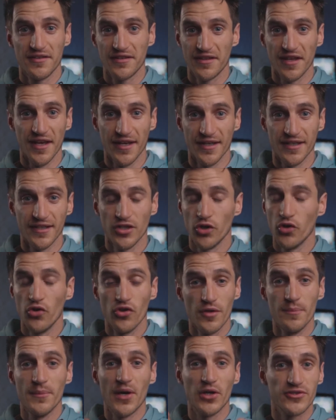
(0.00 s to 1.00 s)
thing
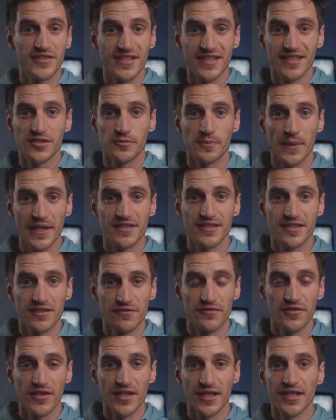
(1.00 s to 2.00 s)
or the most
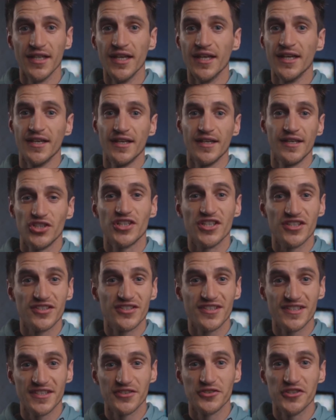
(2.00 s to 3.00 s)
expensive thing. You can
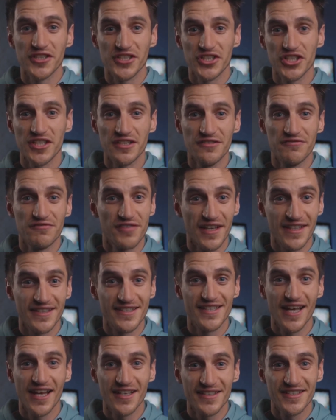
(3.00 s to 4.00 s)
still achieve
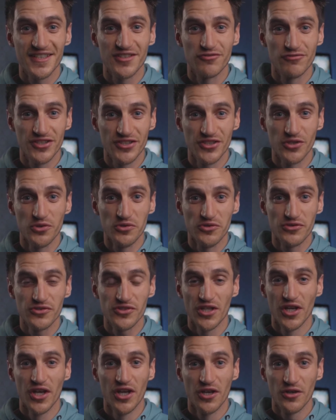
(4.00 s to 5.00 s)
fantastic
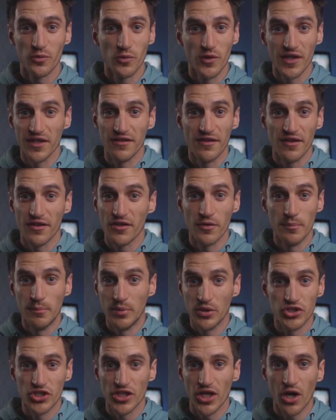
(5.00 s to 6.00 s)
results with the
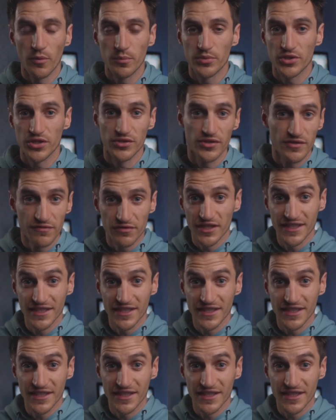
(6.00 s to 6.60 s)
budget options. For